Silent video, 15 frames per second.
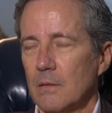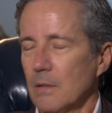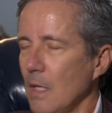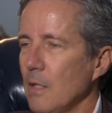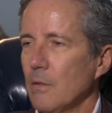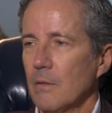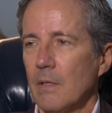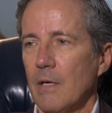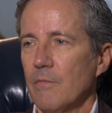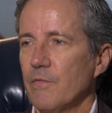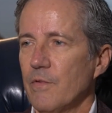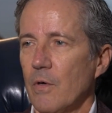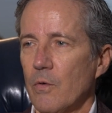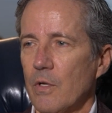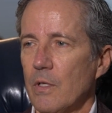No, I
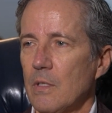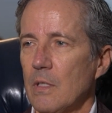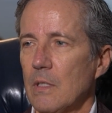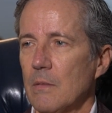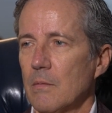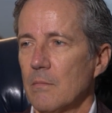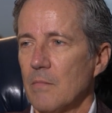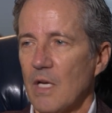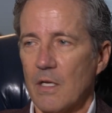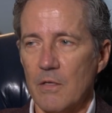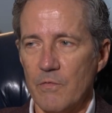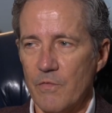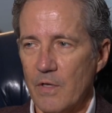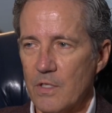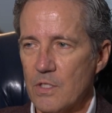voted my
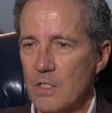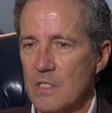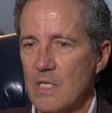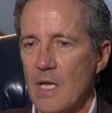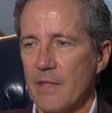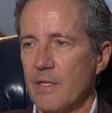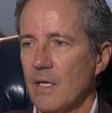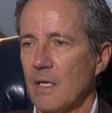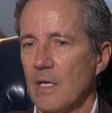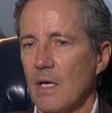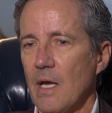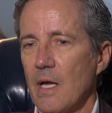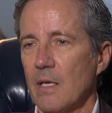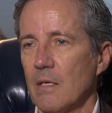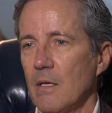convictions. I think
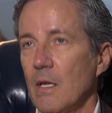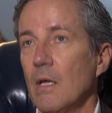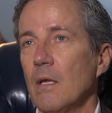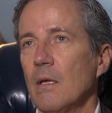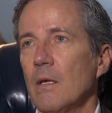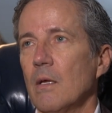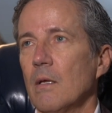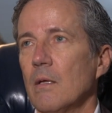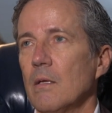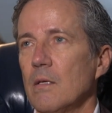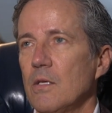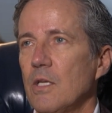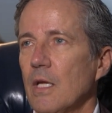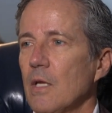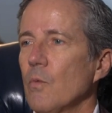I
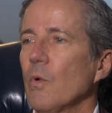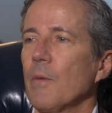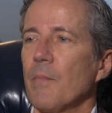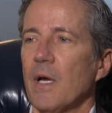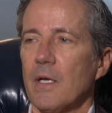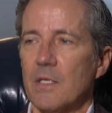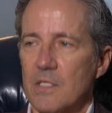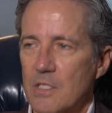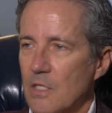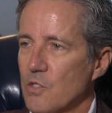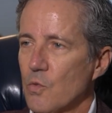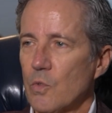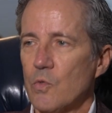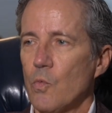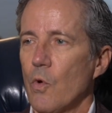did what my
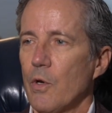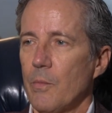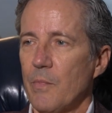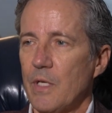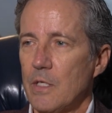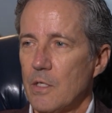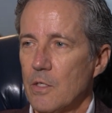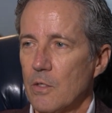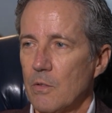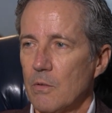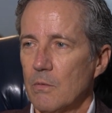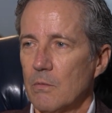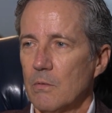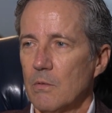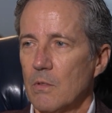constituents wanted me to do,
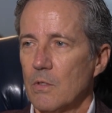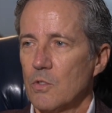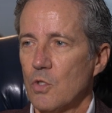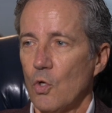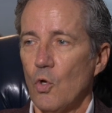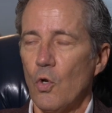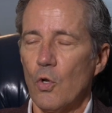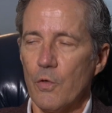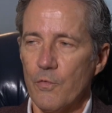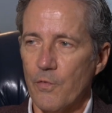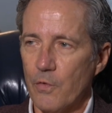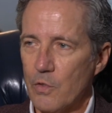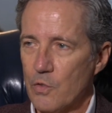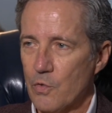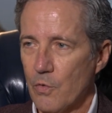to look
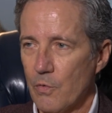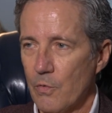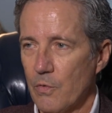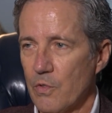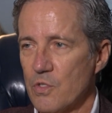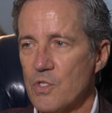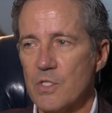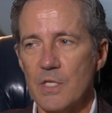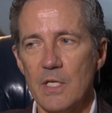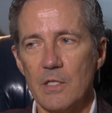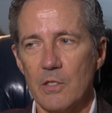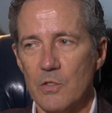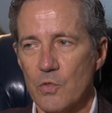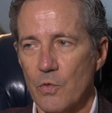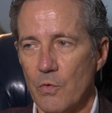for the truth,
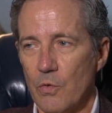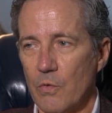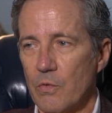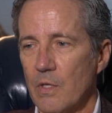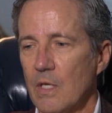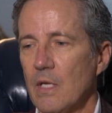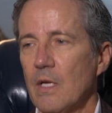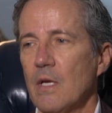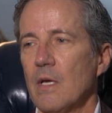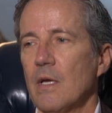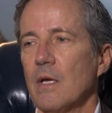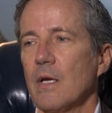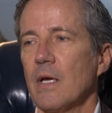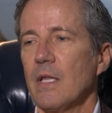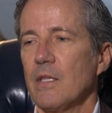seek the truth,
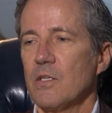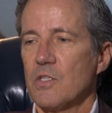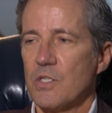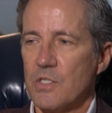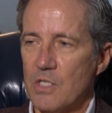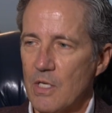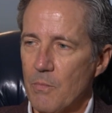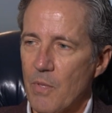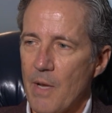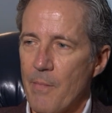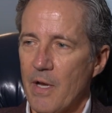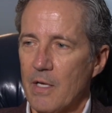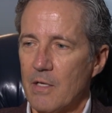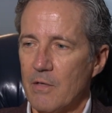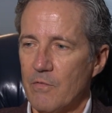and then stick by
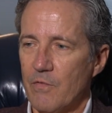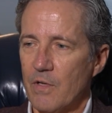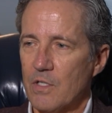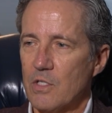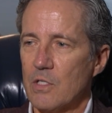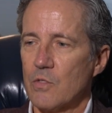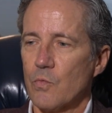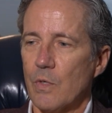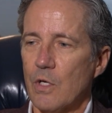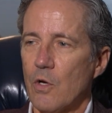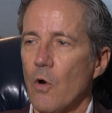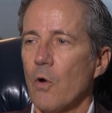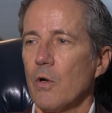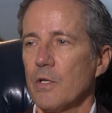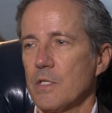my convictions
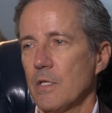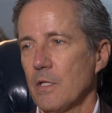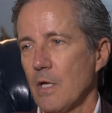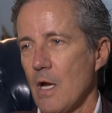regardless of the